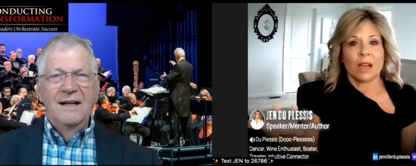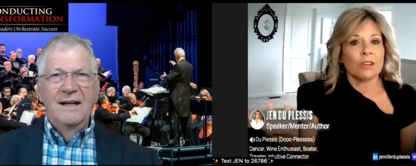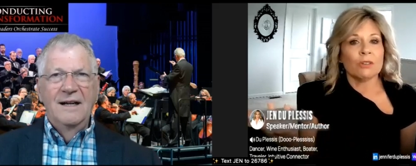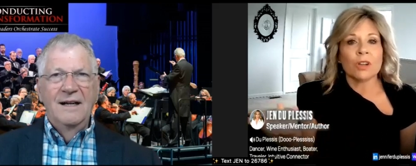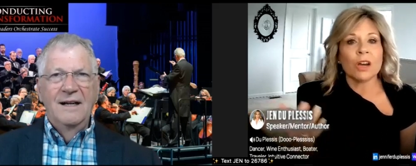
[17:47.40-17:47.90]
Speaker 1: how
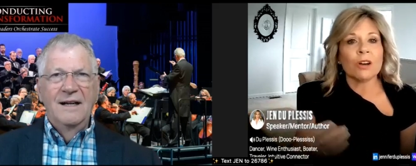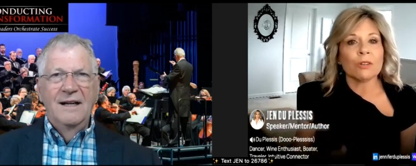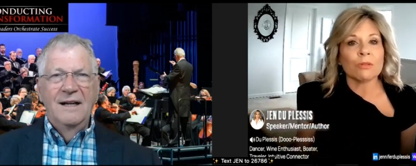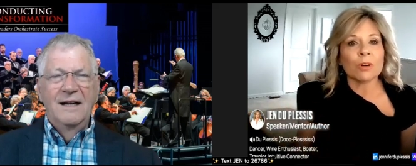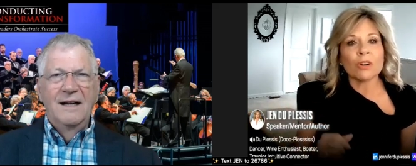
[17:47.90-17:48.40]
do you
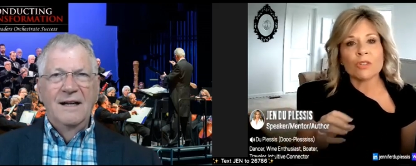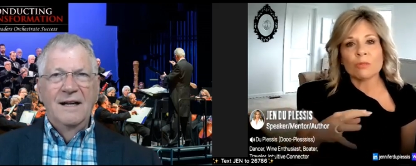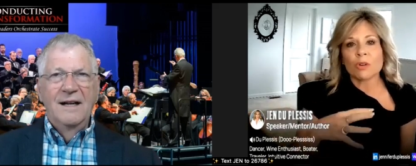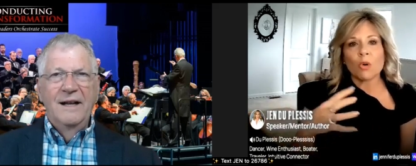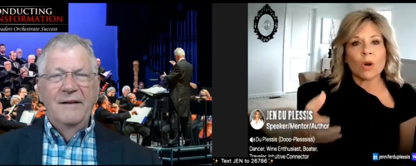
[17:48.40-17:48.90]
know? What are
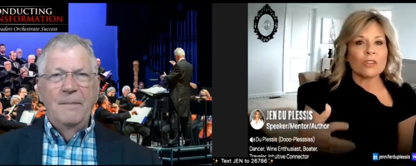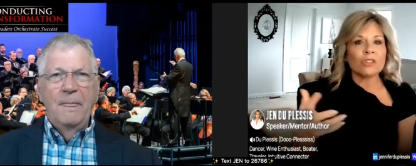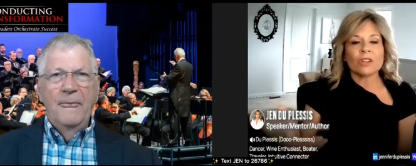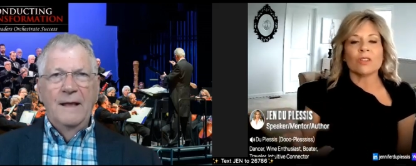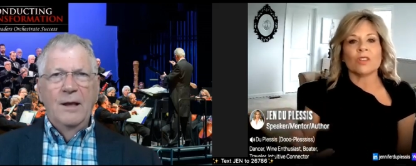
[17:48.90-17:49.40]
some
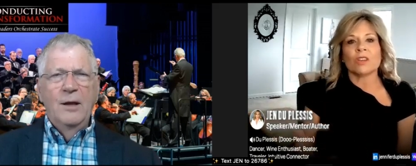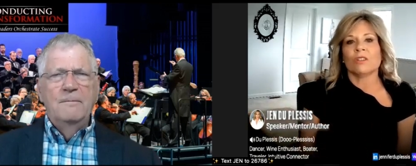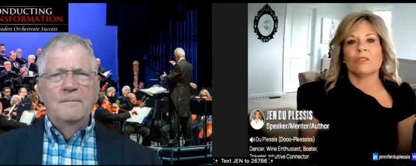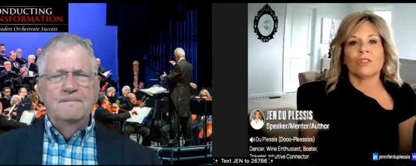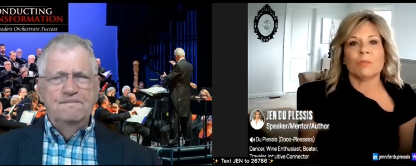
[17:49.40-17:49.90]
questions that
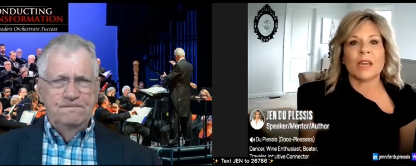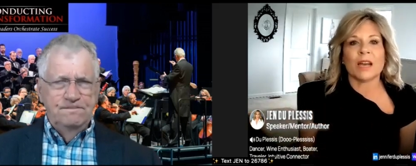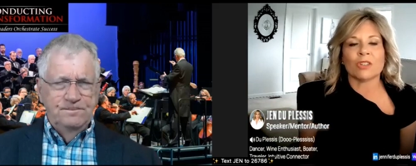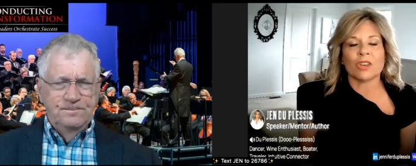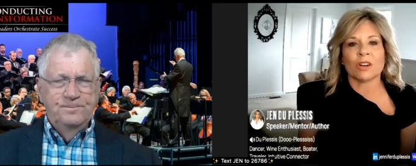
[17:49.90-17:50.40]
you should be
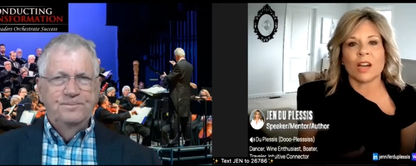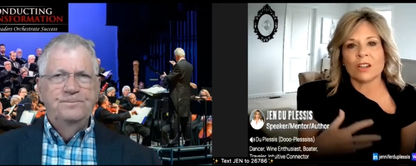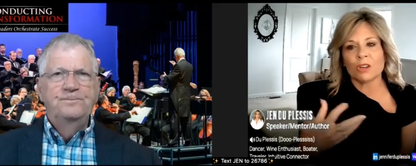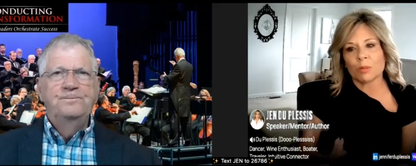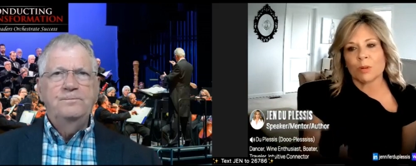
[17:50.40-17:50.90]
asking, or
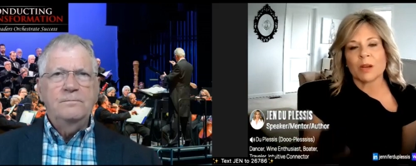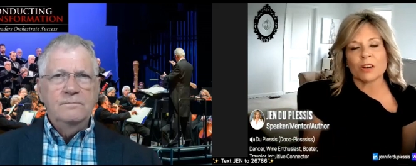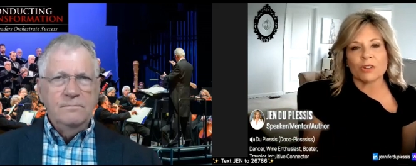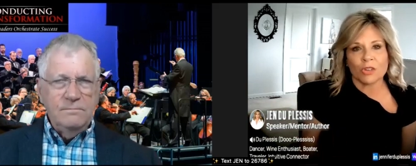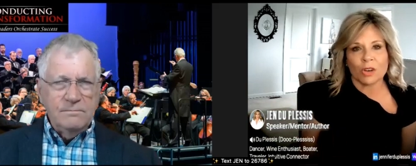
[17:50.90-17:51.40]
how do you
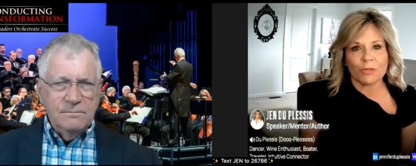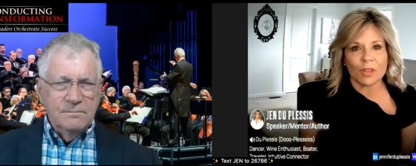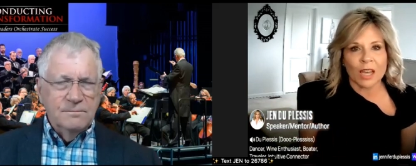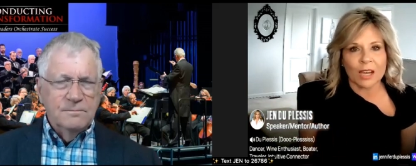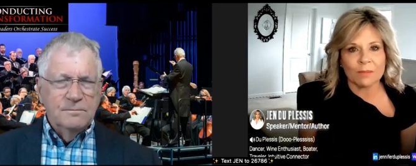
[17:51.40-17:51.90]
prepare yourself
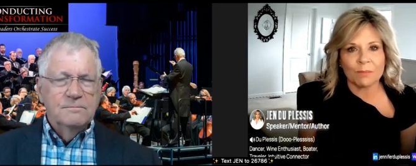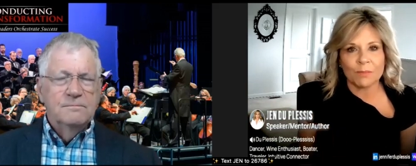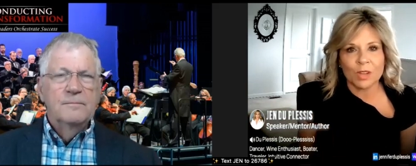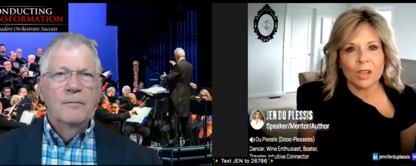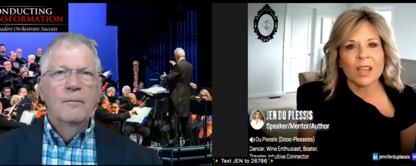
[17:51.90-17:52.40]
for that?
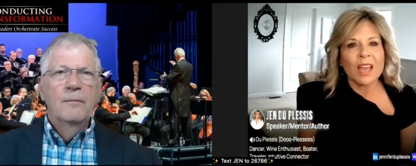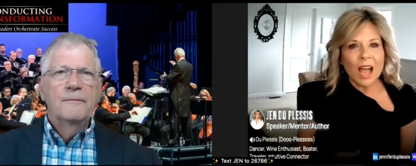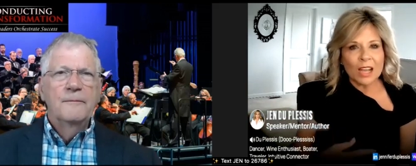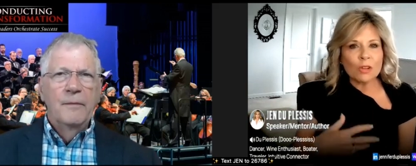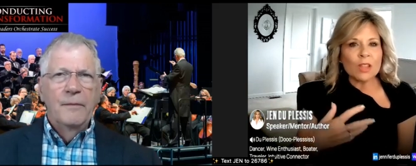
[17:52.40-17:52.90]

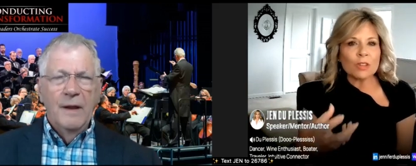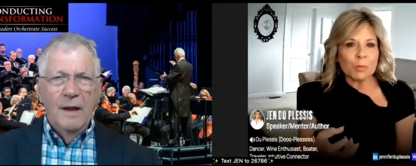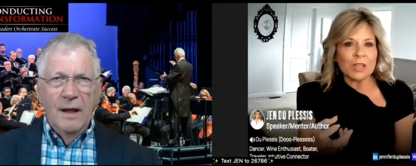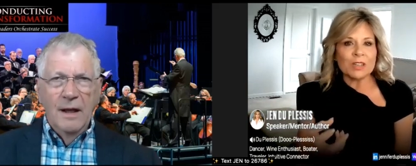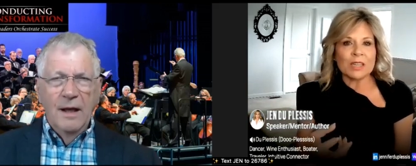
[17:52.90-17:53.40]
I know that's
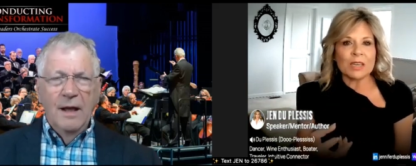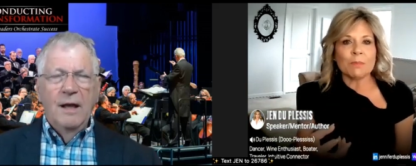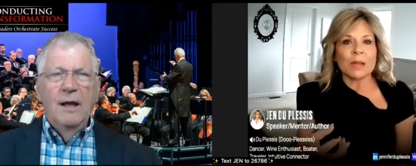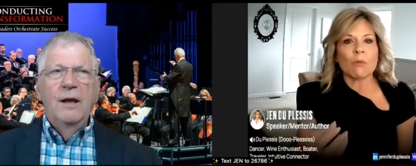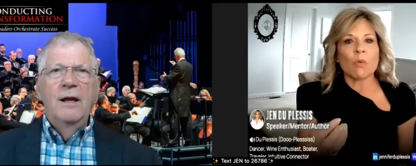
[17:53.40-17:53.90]
pretty
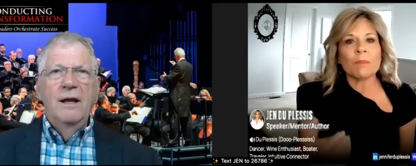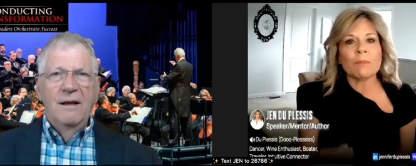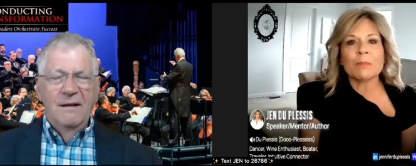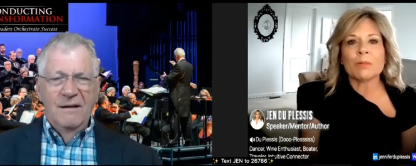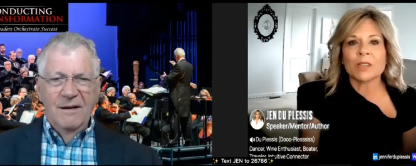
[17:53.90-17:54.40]
deep, but I
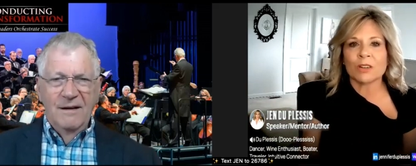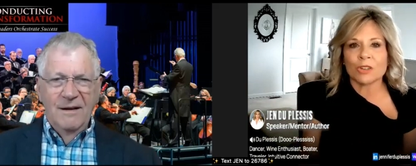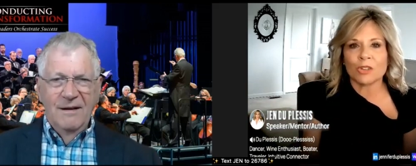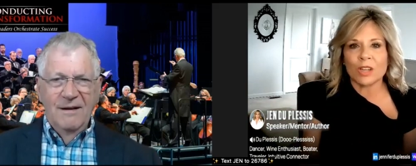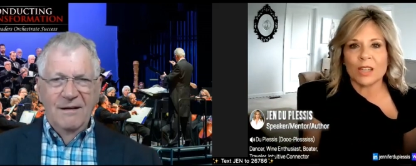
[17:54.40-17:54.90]
want people to
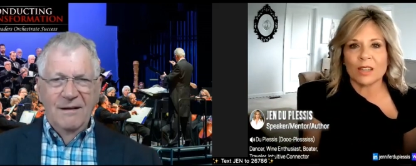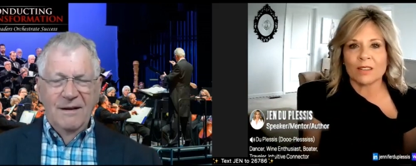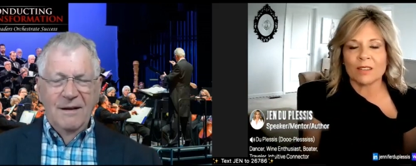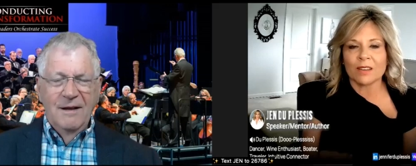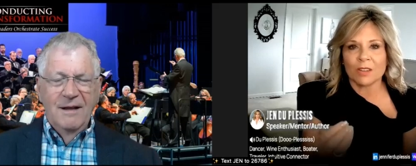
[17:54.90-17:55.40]
understand
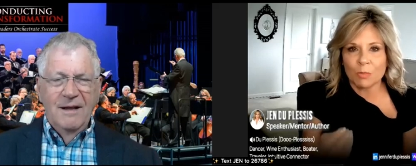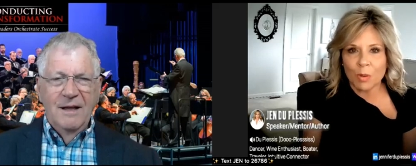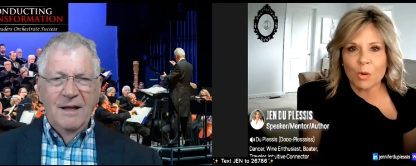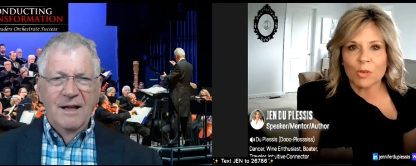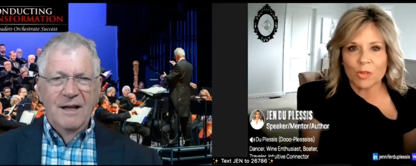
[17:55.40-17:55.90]
this. It's
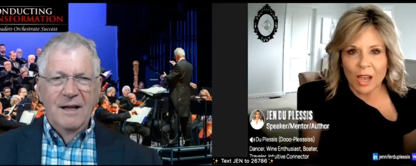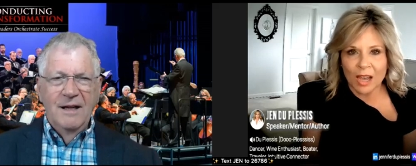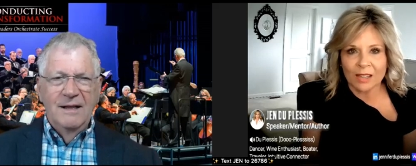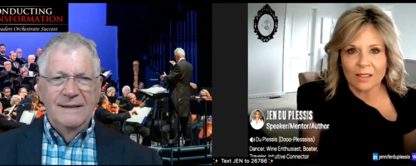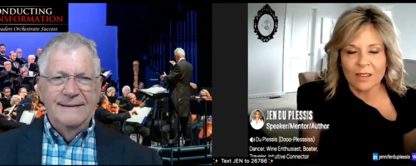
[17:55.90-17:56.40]
both
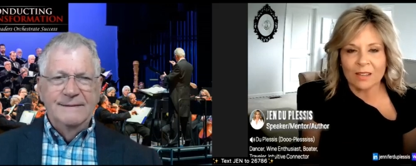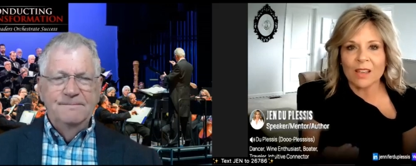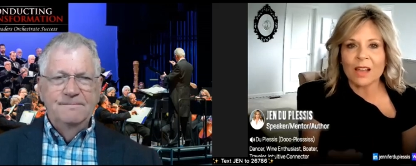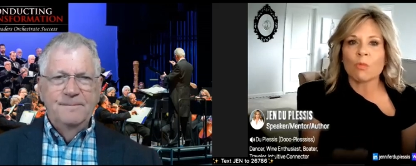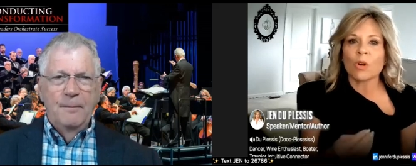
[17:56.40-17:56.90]
sides.
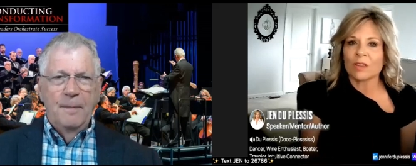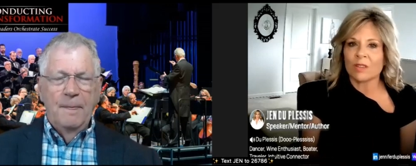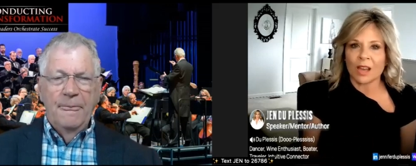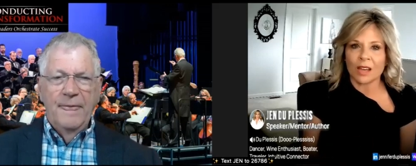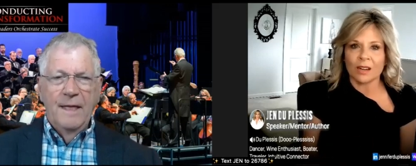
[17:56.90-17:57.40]
It's not
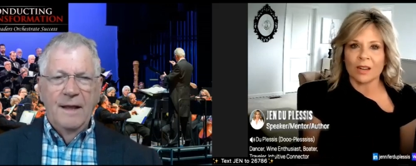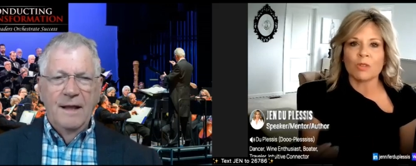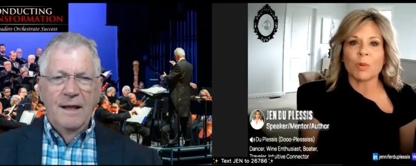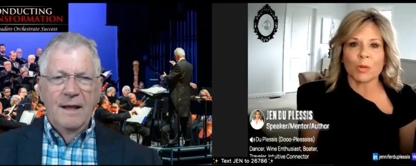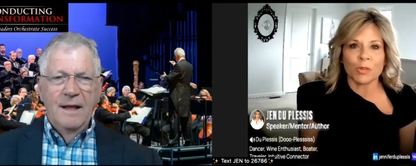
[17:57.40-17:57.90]
one-sided.
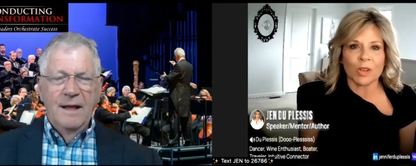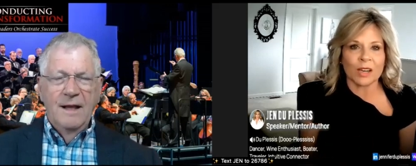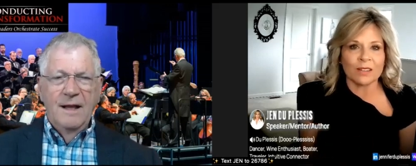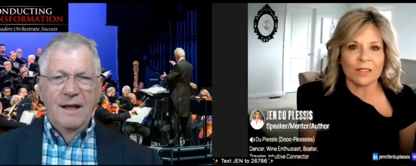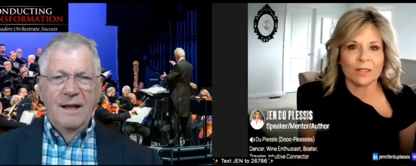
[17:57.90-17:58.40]
It's both
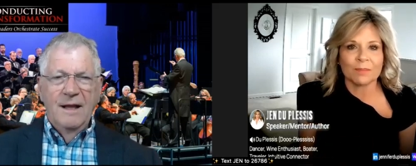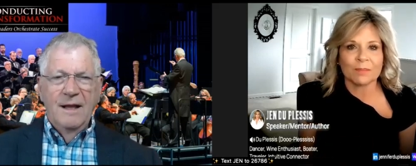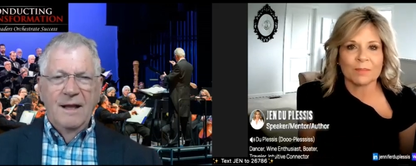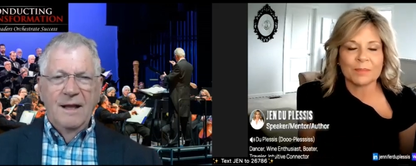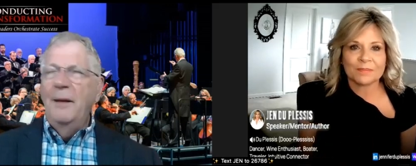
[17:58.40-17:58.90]
sides.
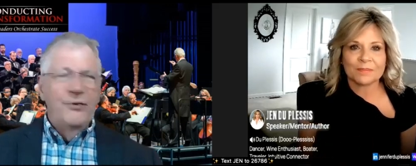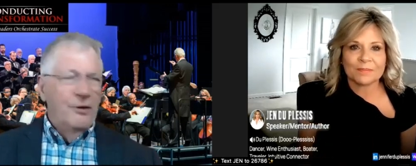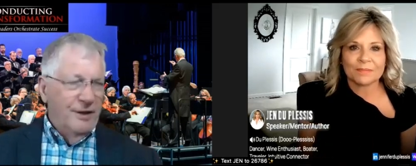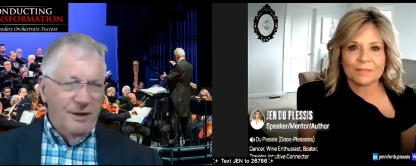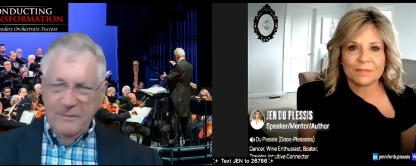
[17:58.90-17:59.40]

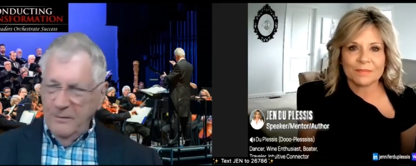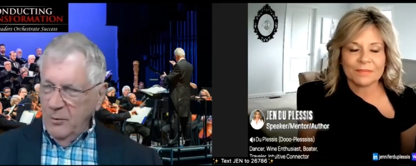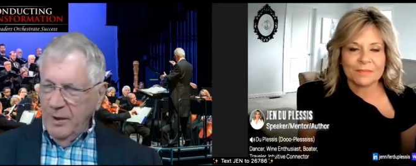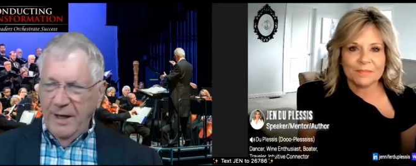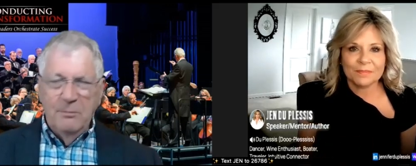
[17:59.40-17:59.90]
Speaker 2: Absolutely.
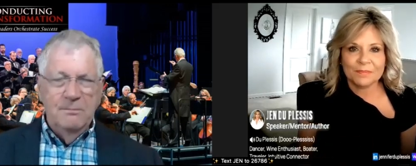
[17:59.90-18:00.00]
When I'm